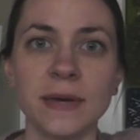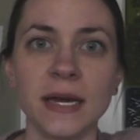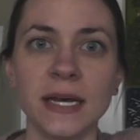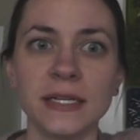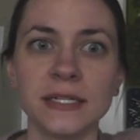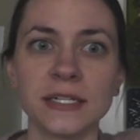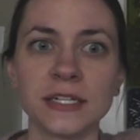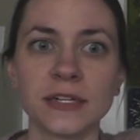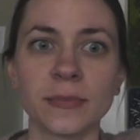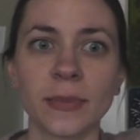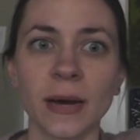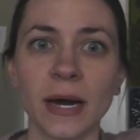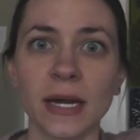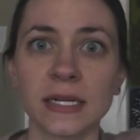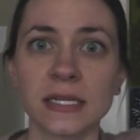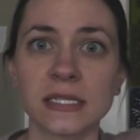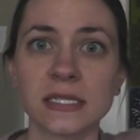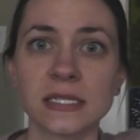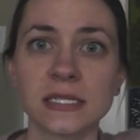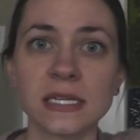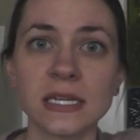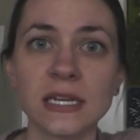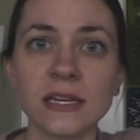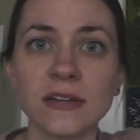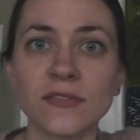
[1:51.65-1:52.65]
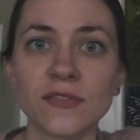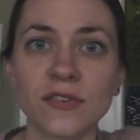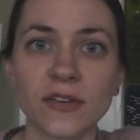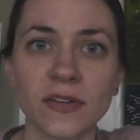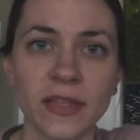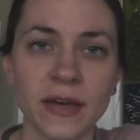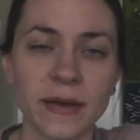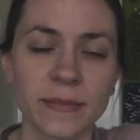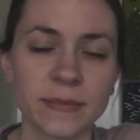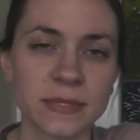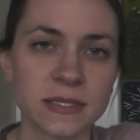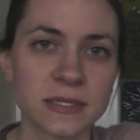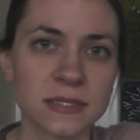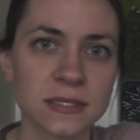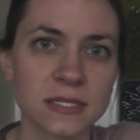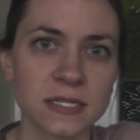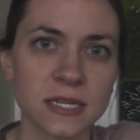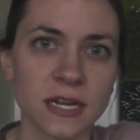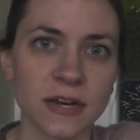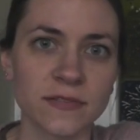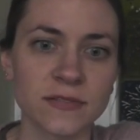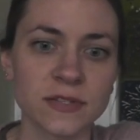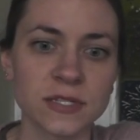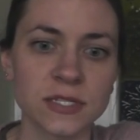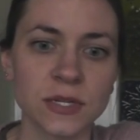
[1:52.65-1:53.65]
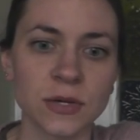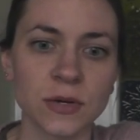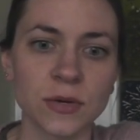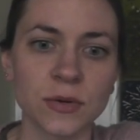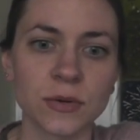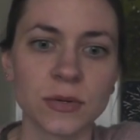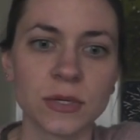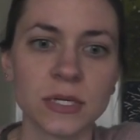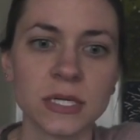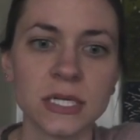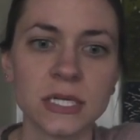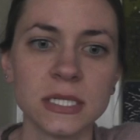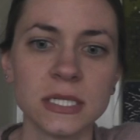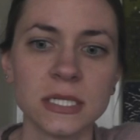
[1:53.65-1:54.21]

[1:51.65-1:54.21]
and your body's need for them and stuff. So